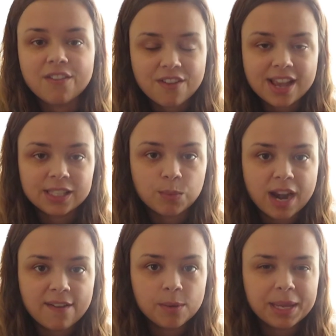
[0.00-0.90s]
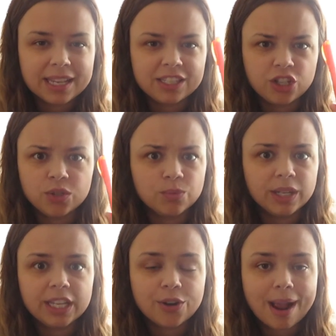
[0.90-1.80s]
events, whatever, because it just
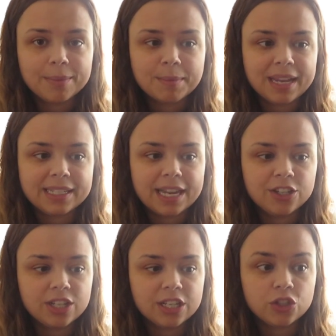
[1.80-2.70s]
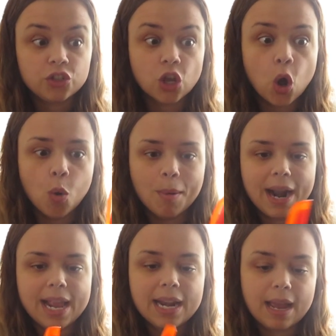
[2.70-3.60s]
really grabs my attention. It's so
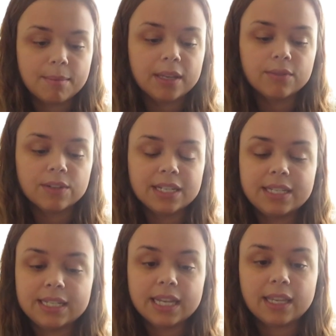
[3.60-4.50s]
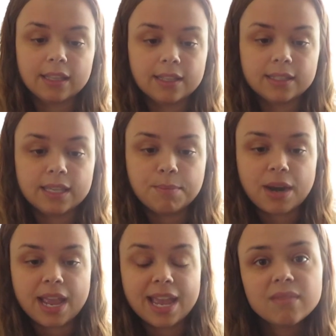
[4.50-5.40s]
bright. I mean, ridiculously
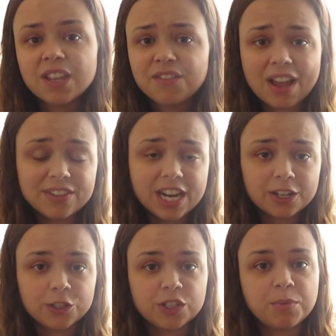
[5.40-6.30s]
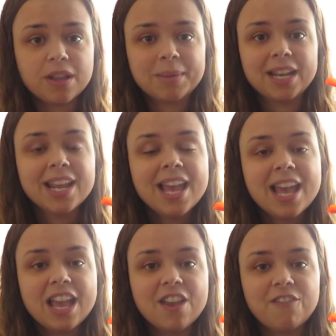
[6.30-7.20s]
bright. If I have a doctor's appointment,
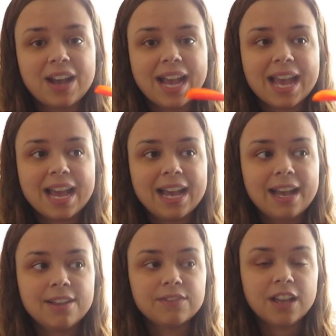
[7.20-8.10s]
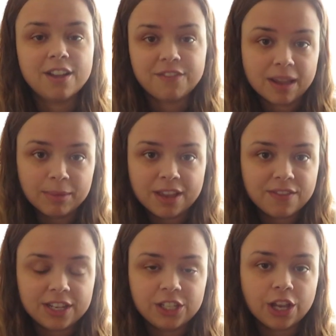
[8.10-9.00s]
if I have a family
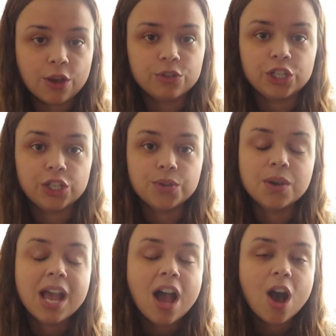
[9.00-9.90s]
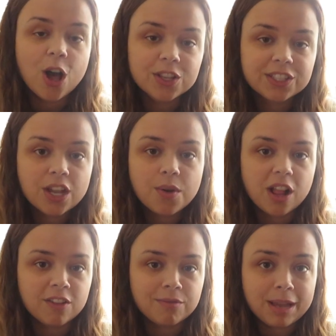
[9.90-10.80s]
event to go to. Also,
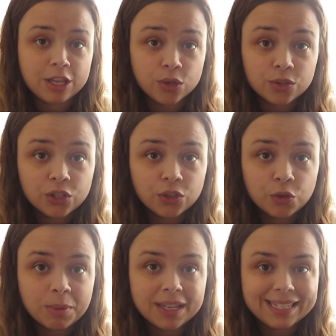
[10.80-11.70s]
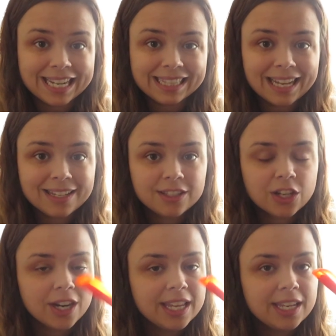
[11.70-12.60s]
all of my YouTube deadlines
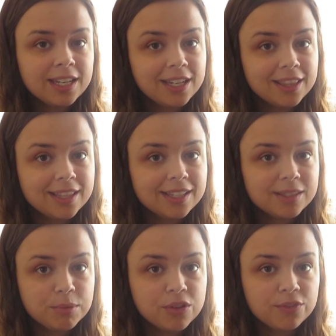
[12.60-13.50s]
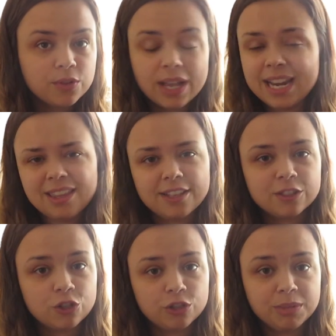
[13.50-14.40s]
are in this beautiful, anything
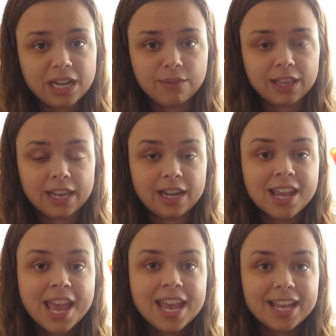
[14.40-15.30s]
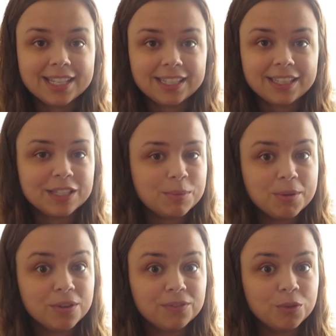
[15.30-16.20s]
social media related is in this
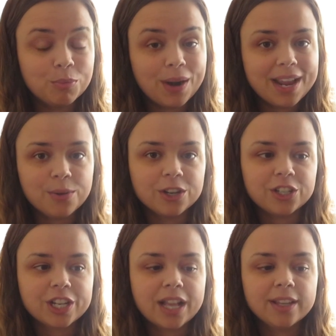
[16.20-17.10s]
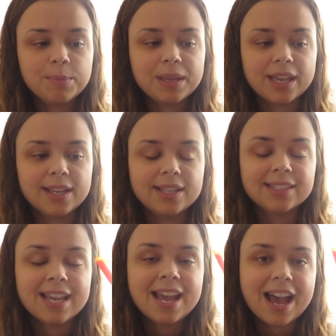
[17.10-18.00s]
beautiful bright orange color
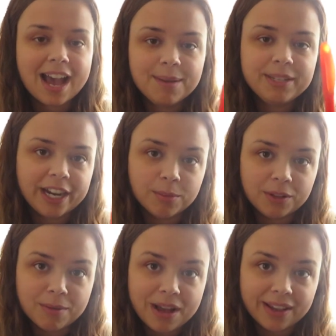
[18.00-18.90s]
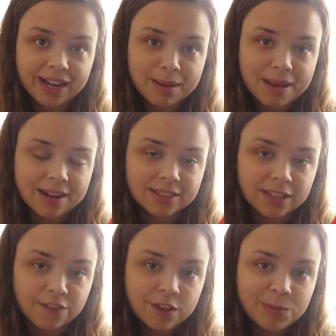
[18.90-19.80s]
because I'm terrible about getting
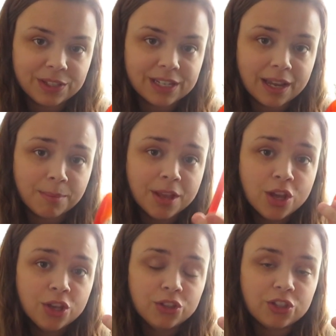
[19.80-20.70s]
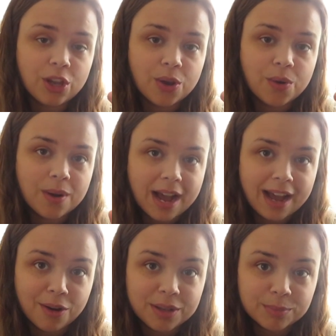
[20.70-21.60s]
Madison the film on time. So
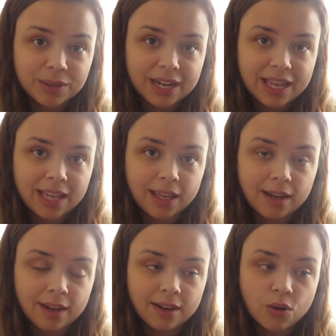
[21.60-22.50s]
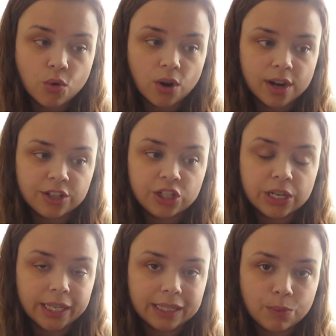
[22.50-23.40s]
I always put it in orange
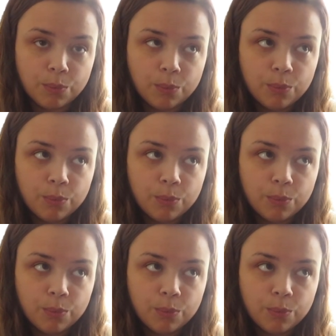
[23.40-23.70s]
during the